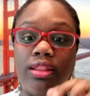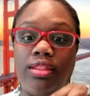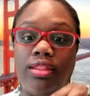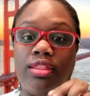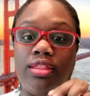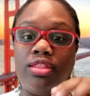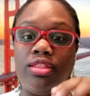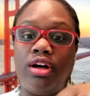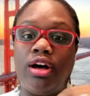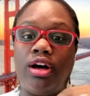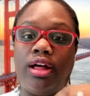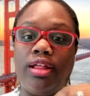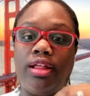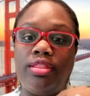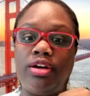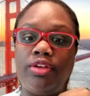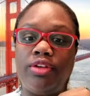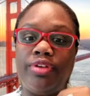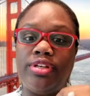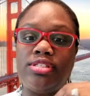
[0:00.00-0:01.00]

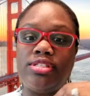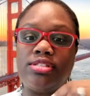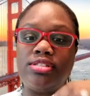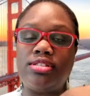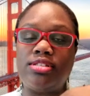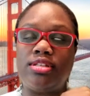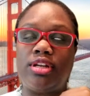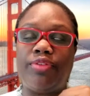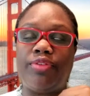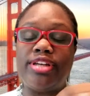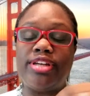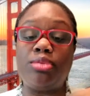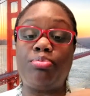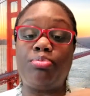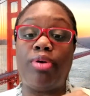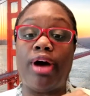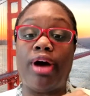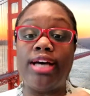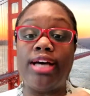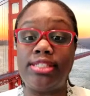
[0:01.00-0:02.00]
the
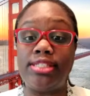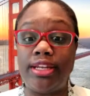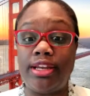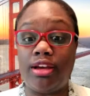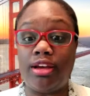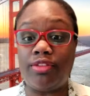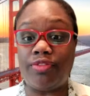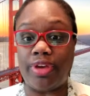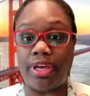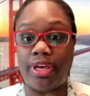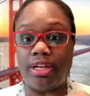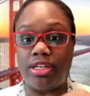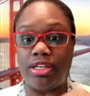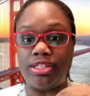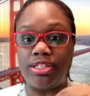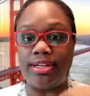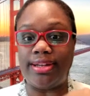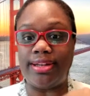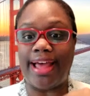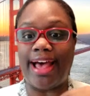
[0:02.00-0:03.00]
reciprocity of it
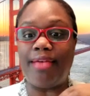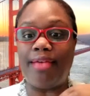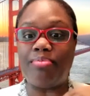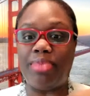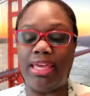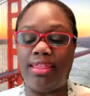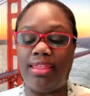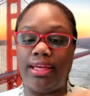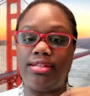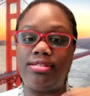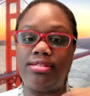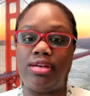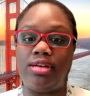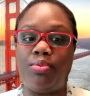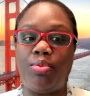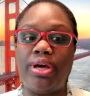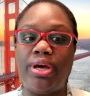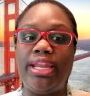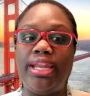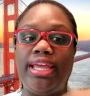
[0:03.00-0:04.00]
should not be that
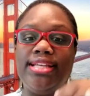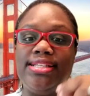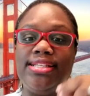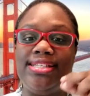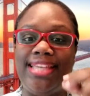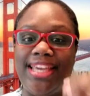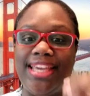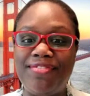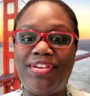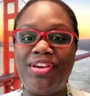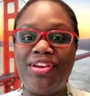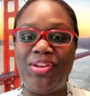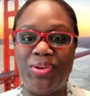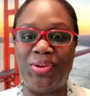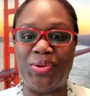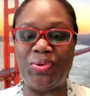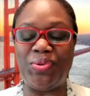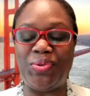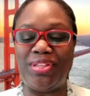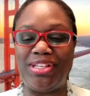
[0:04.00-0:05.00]
someone is giving
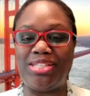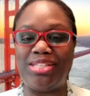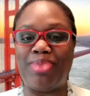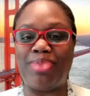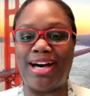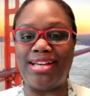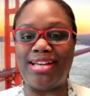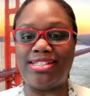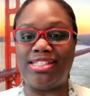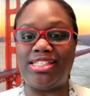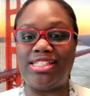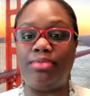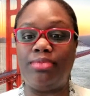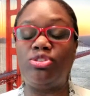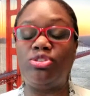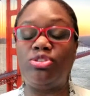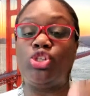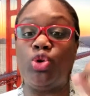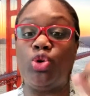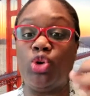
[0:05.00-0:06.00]
you this sponsorship
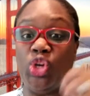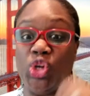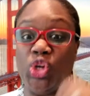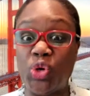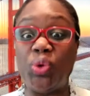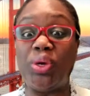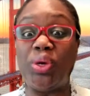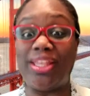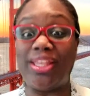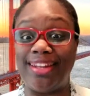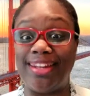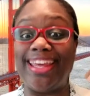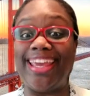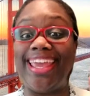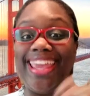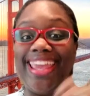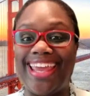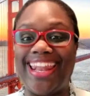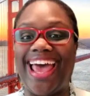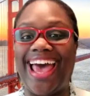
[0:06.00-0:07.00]
so they
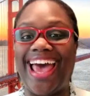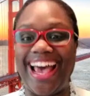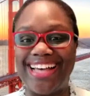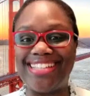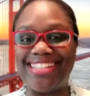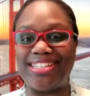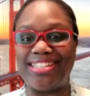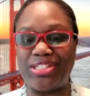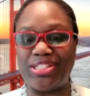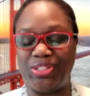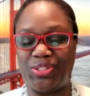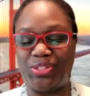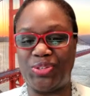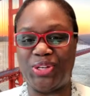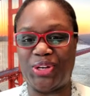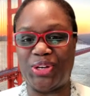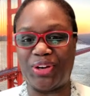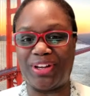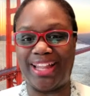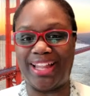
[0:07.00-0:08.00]
can get access to
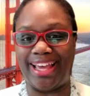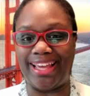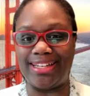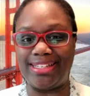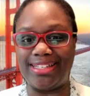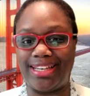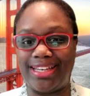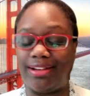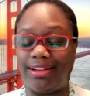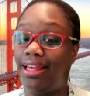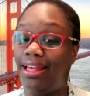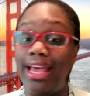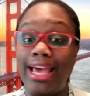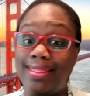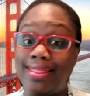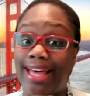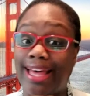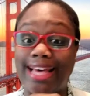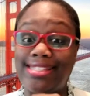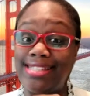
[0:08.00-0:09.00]
your clientele.
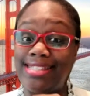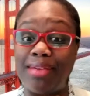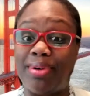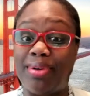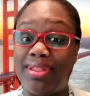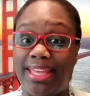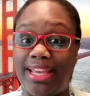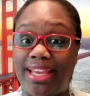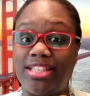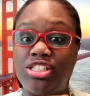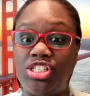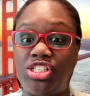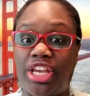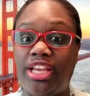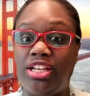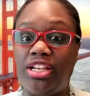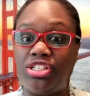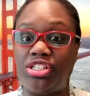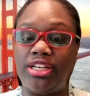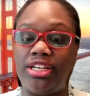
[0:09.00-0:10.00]
That's not what the
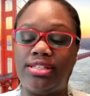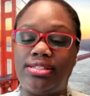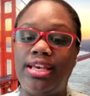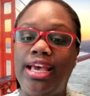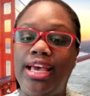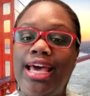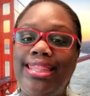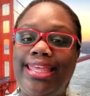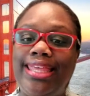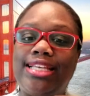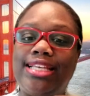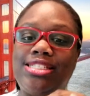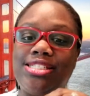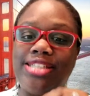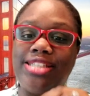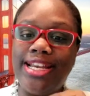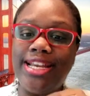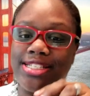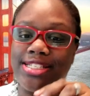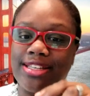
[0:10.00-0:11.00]
exchange is. The
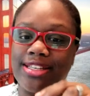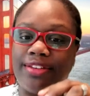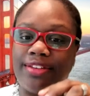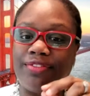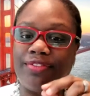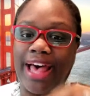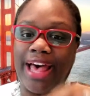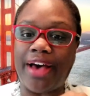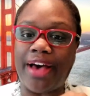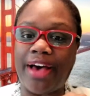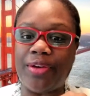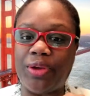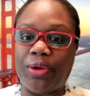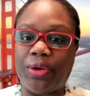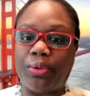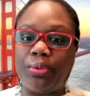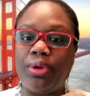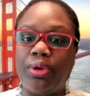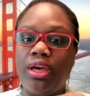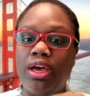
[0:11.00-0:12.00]
exchange is in the
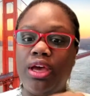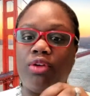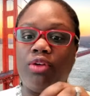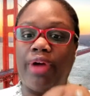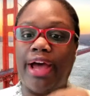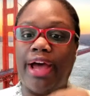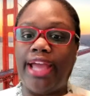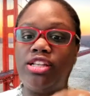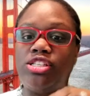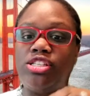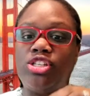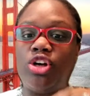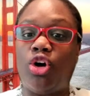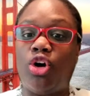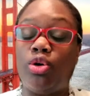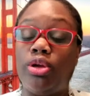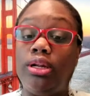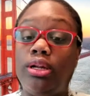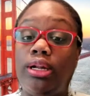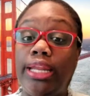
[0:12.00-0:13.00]
value, right? So
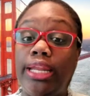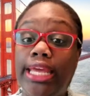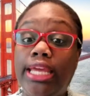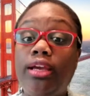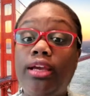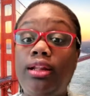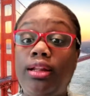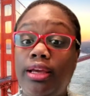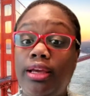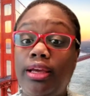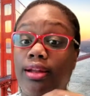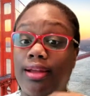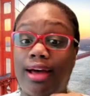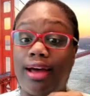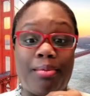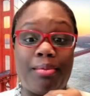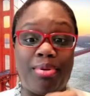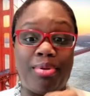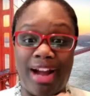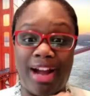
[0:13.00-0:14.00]
legally, a
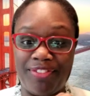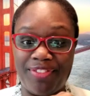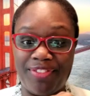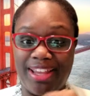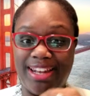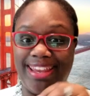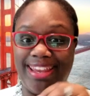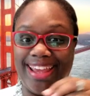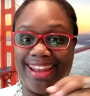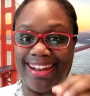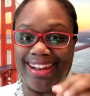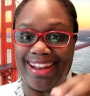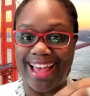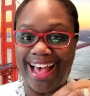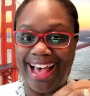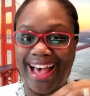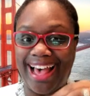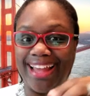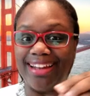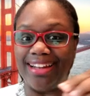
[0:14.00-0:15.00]
nonprofit
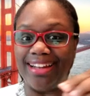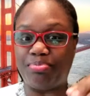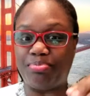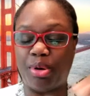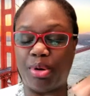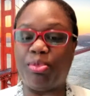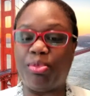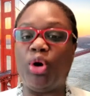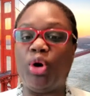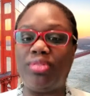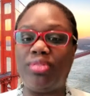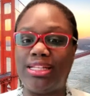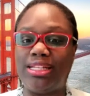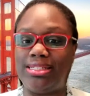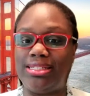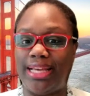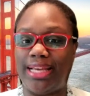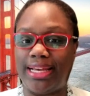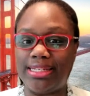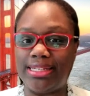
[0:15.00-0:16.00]
cannot promote
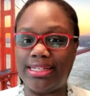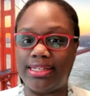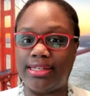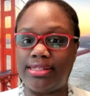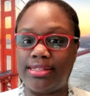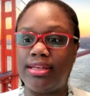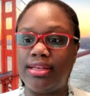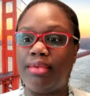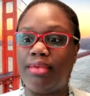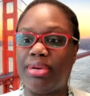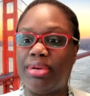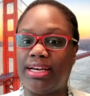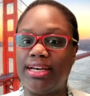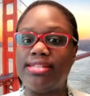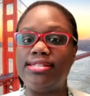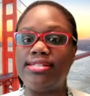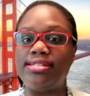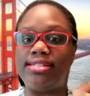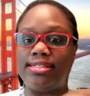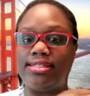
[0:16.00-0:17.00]
this dentist
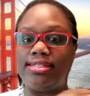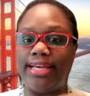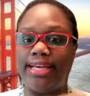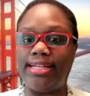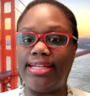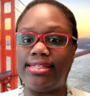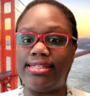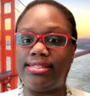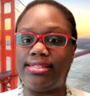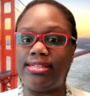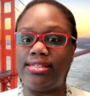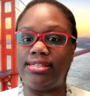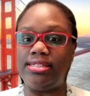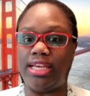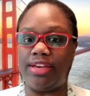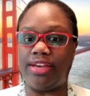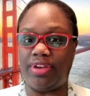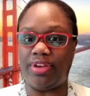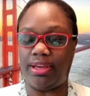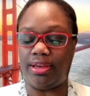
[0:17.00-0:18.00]
because this dentist is
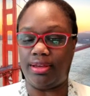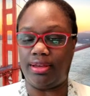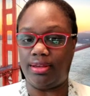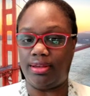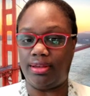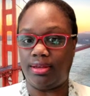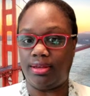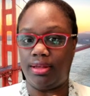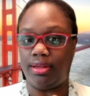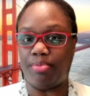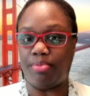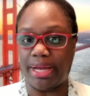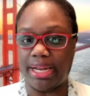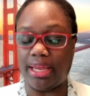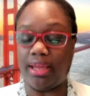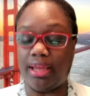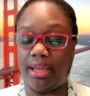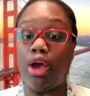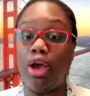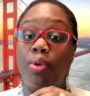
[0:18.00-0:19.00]
giving
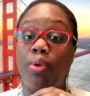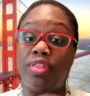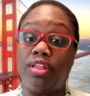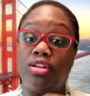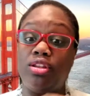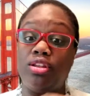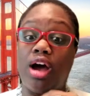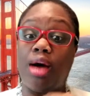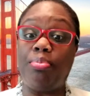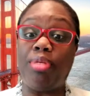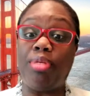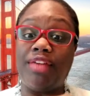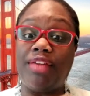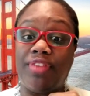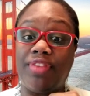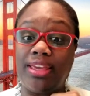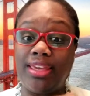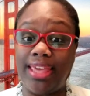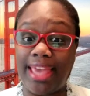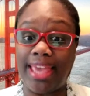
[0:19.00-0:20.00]
money. What the
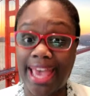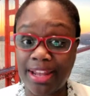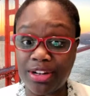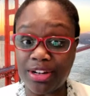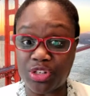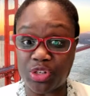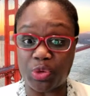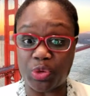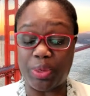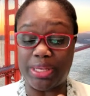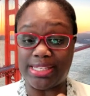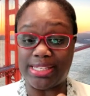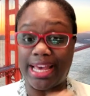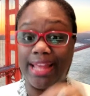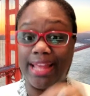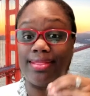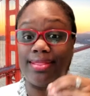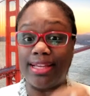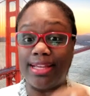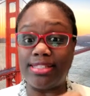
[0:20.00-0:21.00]
nonprofit can do is
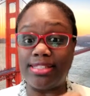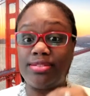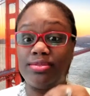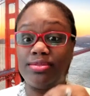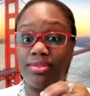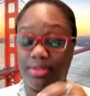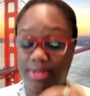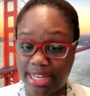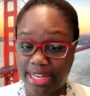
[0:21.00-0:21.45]
that this